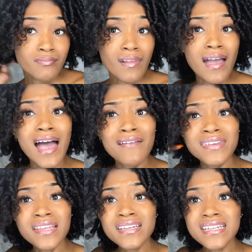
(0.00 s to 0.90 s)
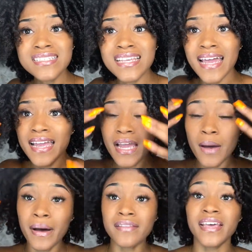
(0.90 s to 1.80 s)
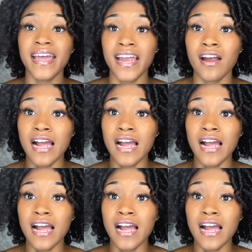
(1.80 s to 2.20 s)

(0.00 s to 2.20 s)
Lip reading: I have nothing to say about the hair.